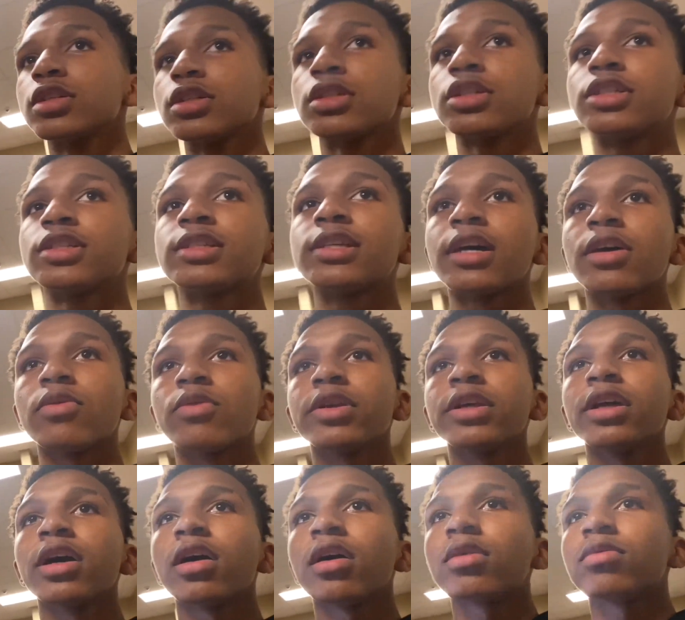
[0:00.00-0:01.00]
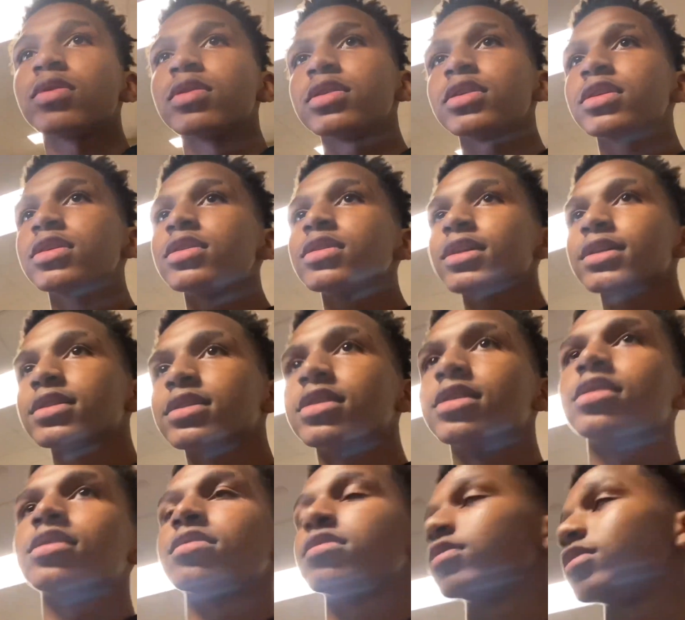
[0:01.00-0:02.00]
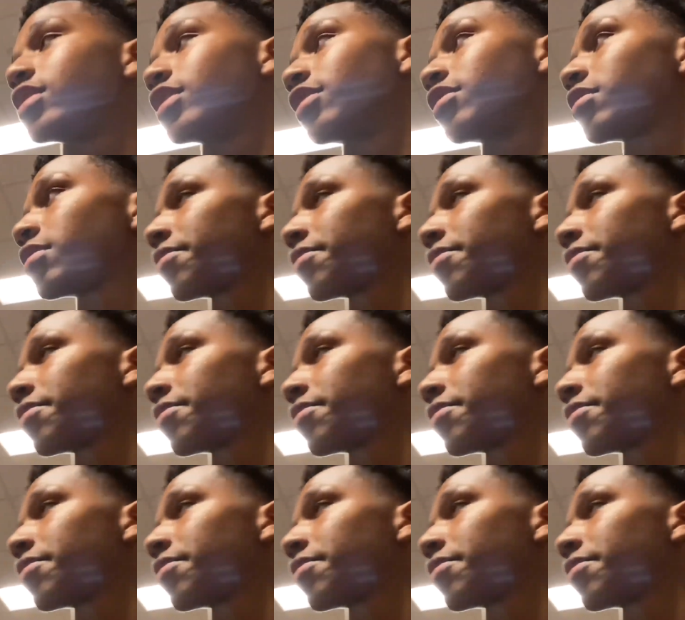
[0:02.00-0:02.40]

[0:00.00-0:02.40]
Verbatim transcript: she said, one of y'all want these? I said, yeah.